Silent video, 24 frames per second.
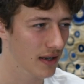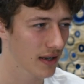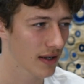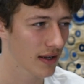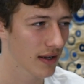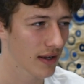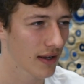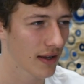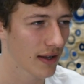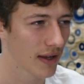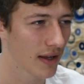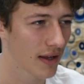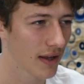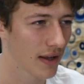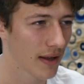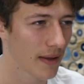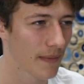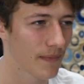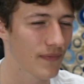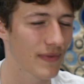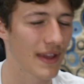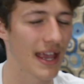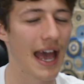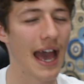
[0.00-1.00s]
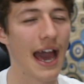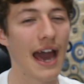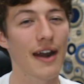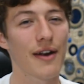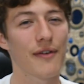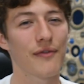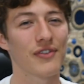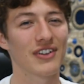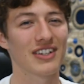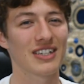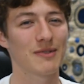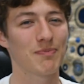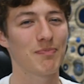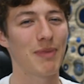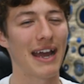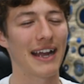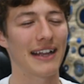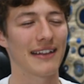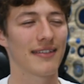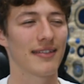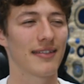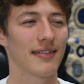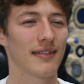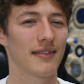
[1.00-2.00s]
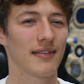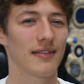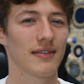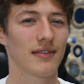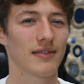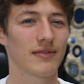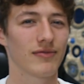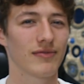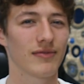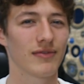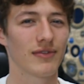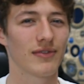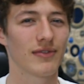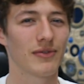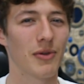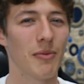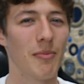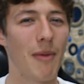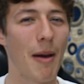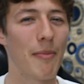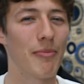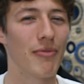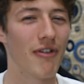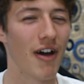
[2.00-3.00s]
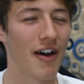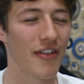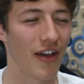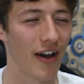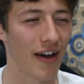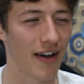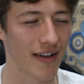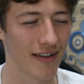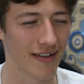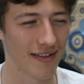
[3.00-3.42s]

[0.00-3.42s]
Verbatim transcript: O- offset, yeah. Out of respect to my brother.